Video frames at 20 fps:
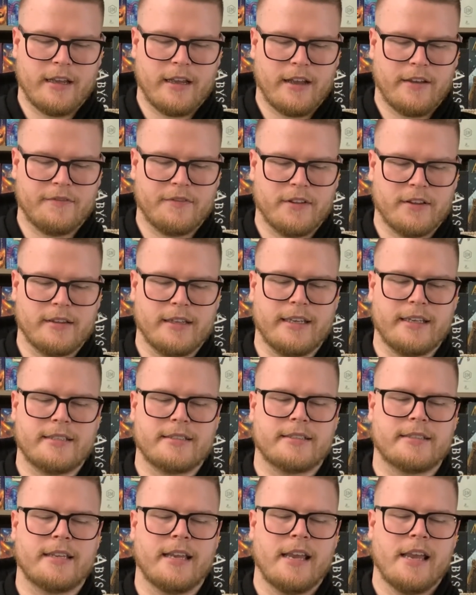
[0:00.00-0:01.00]
of the
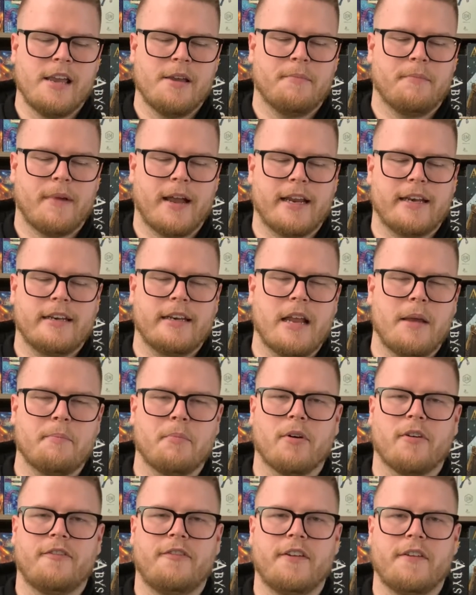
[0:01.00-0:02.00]
list, my
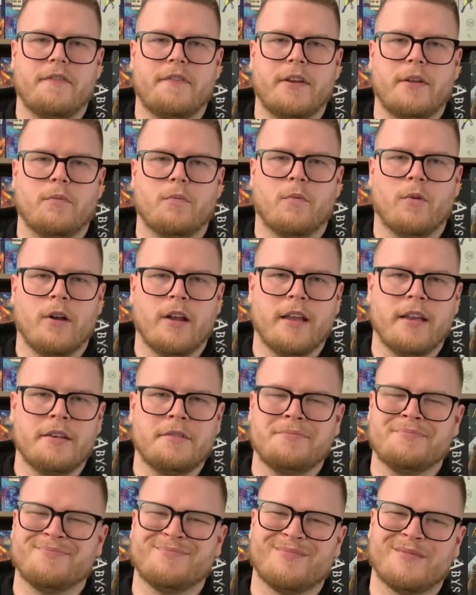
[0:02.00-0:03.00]
number 51.